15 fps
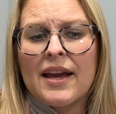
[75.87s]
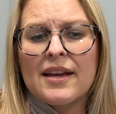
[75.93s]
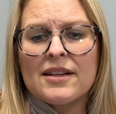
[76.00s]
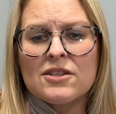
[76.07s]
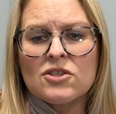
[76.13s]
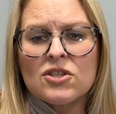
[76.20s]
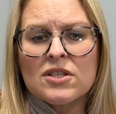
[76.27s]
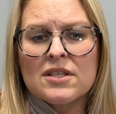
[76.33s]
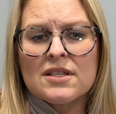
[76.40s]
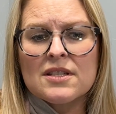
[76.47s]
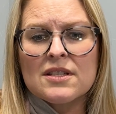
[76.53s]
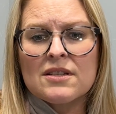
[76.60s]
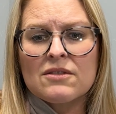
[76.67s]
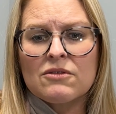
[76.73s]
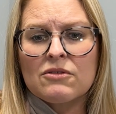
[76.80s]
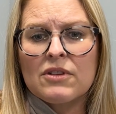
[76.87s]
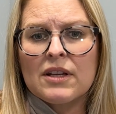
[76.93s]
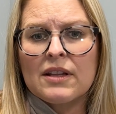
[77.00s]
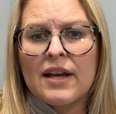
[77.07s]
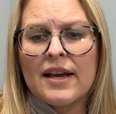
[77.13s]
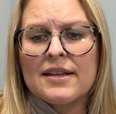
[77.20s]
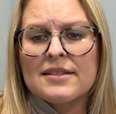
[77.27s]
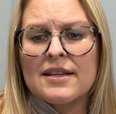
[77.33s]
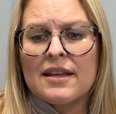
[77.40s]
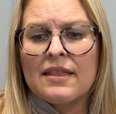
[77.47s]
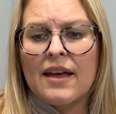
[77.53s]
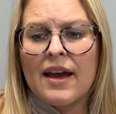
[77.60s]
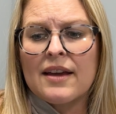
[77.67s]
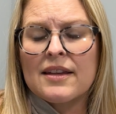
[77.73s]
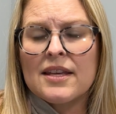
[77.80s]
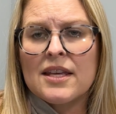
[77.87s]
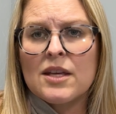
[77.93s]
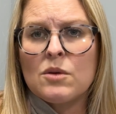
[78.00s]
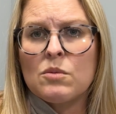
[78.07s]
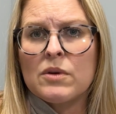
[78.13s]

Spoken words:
And just realizing that he